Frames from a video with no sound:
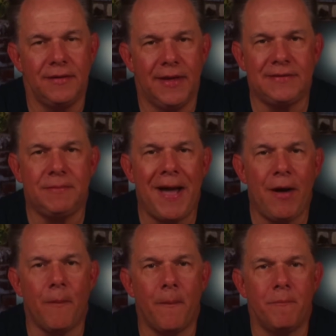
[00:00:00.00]
It's
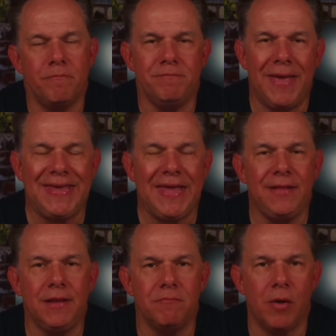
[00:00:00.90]
about
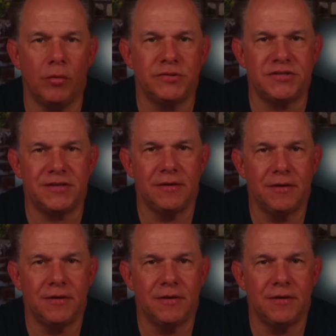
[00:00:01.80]
making the most